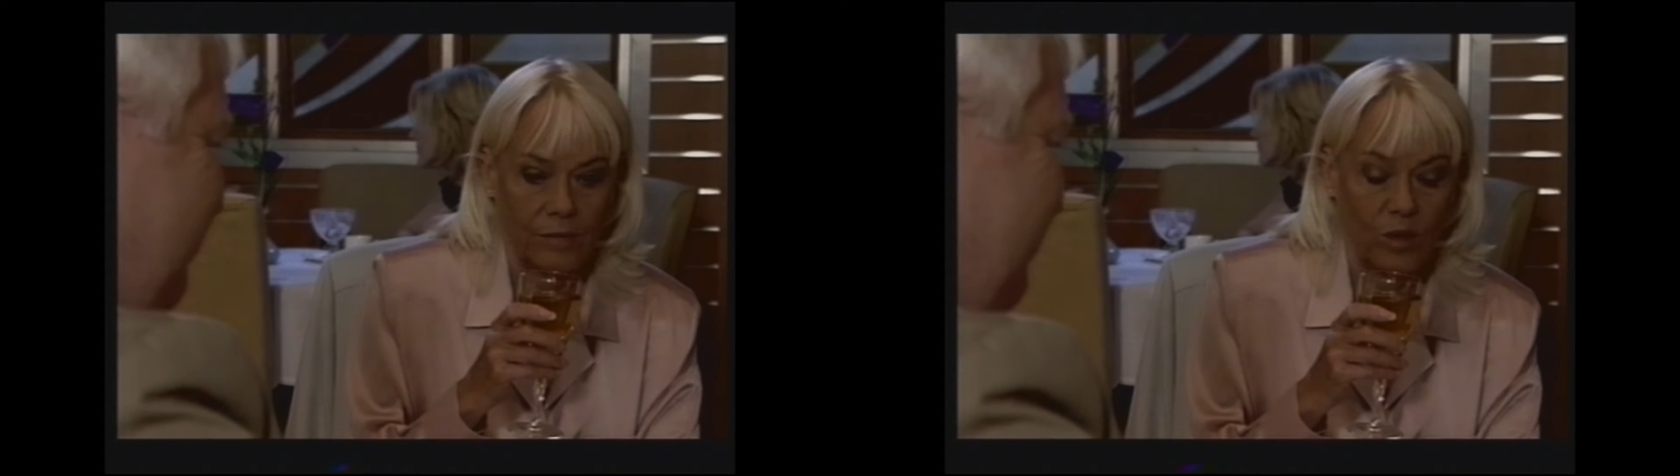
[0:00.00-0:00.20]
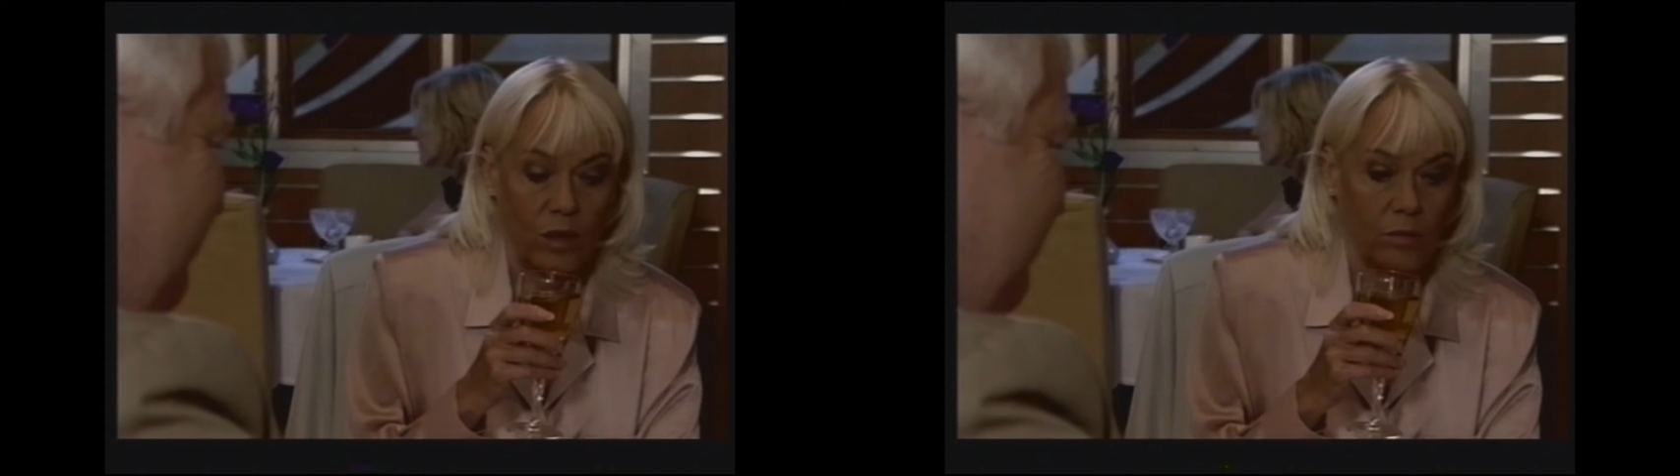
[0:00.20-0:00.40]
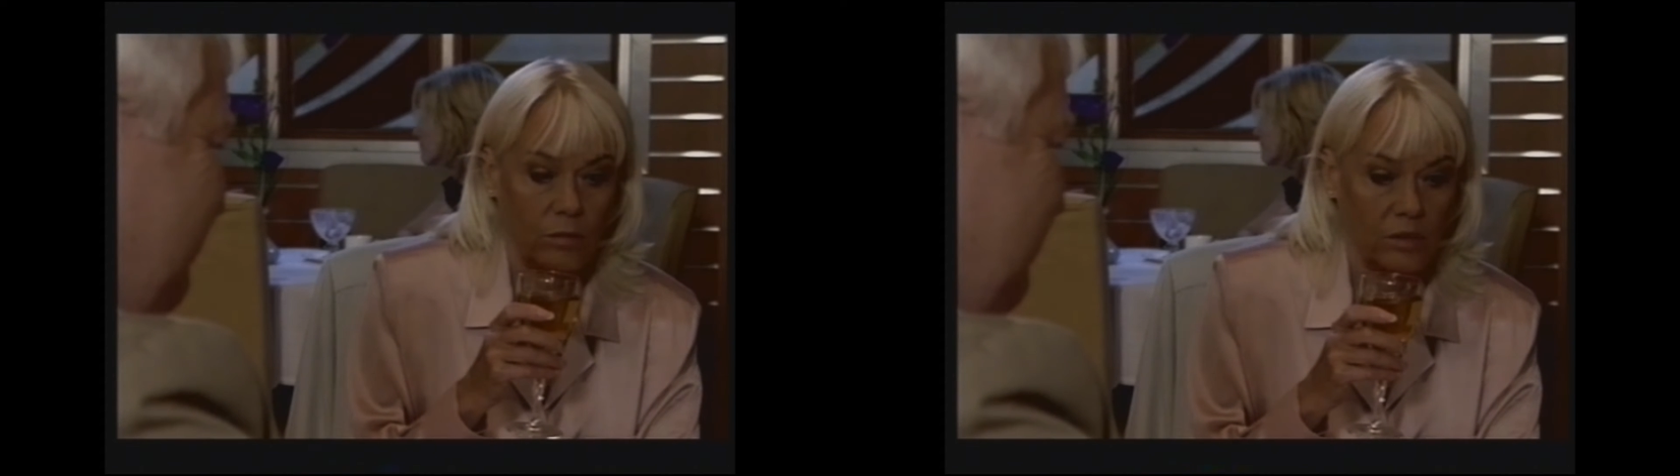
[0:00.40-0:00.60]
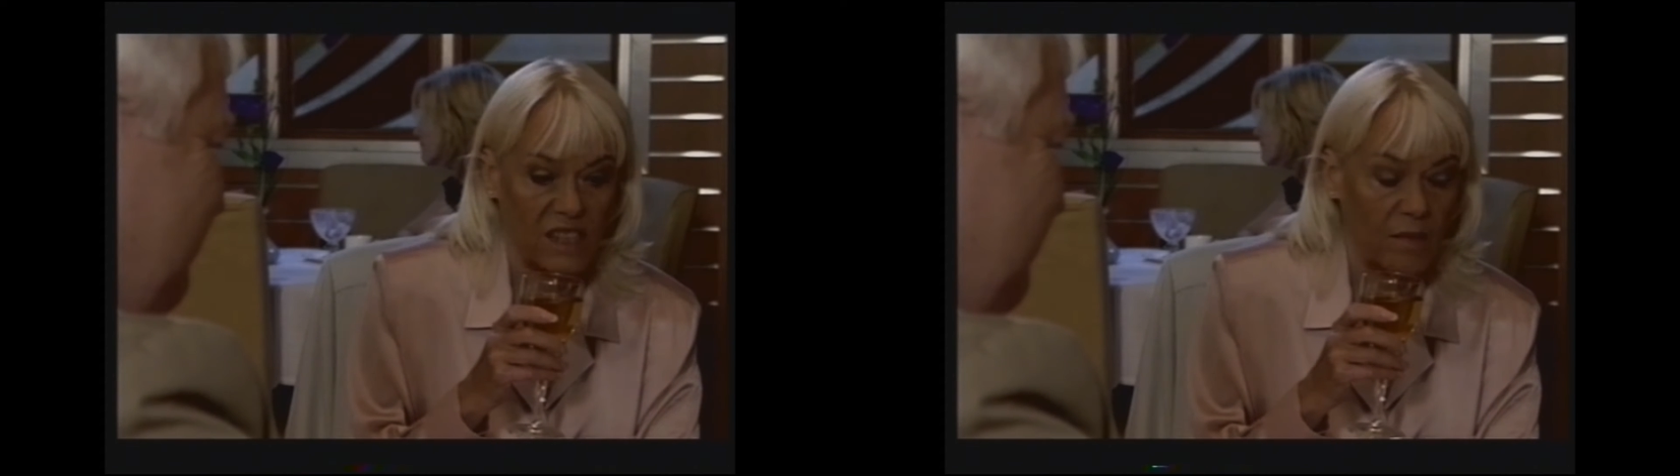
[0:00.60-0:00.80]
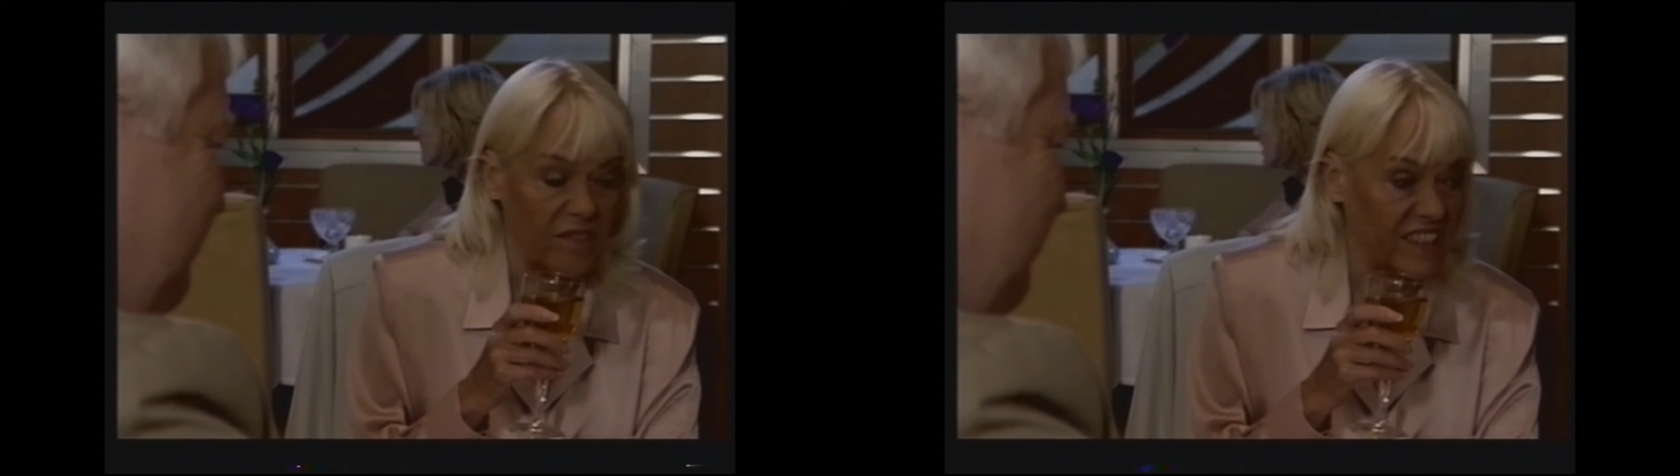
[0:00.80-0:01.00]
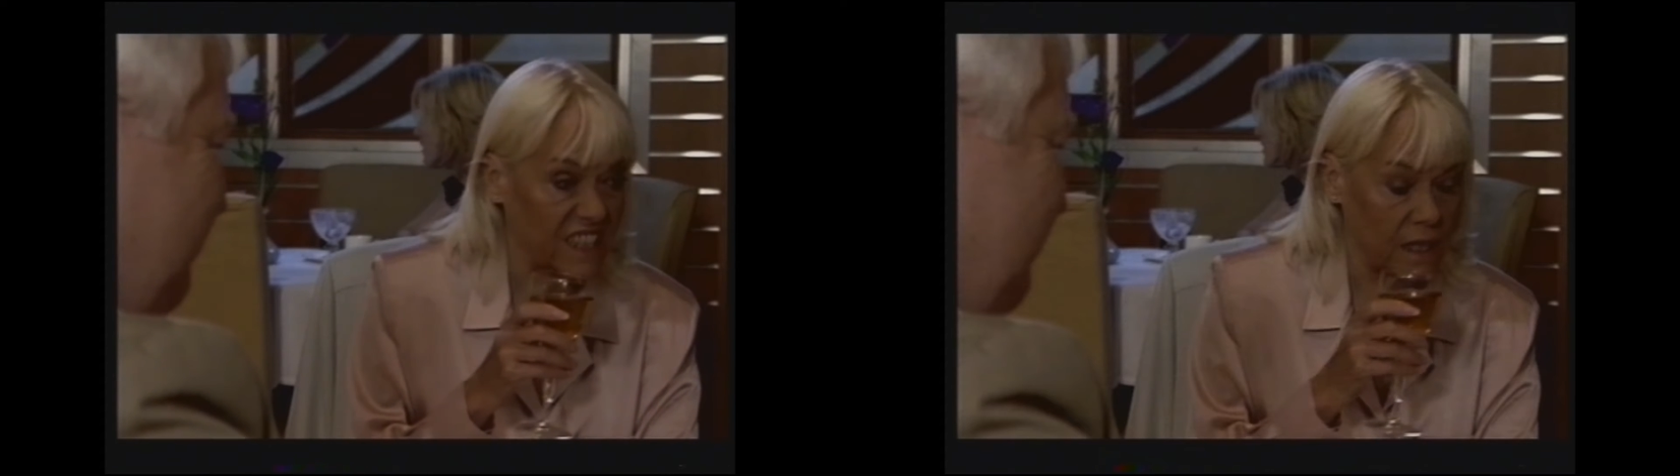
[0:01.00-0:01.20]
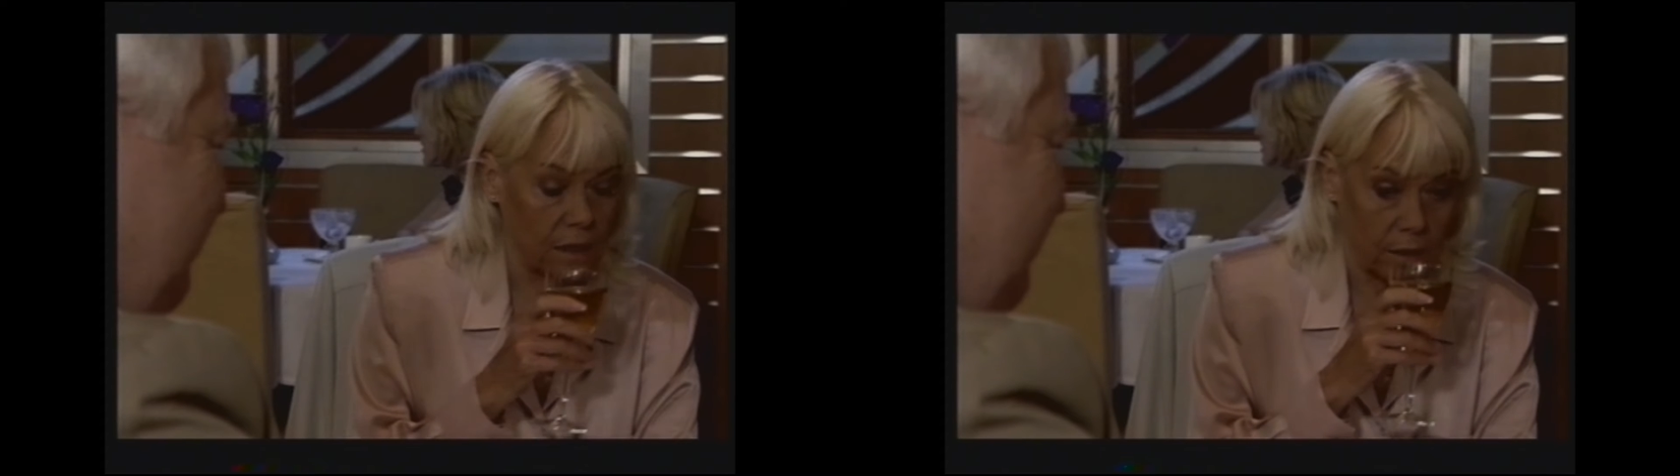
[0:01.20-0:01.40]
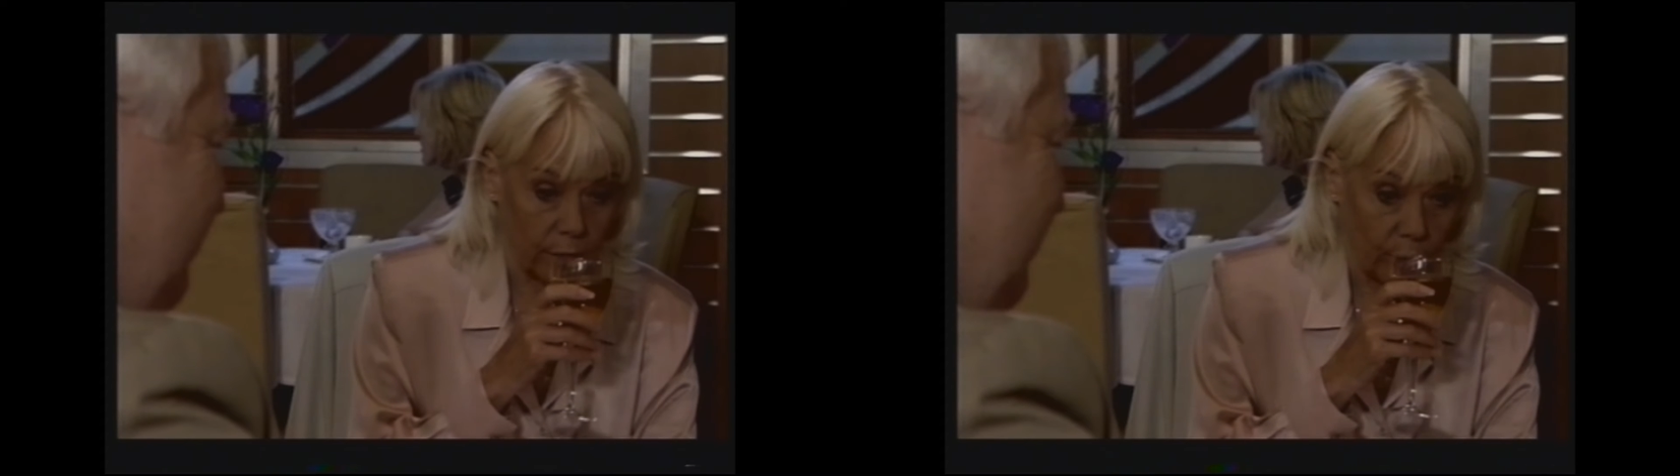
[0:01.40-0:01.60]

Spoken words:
Well, some of it does.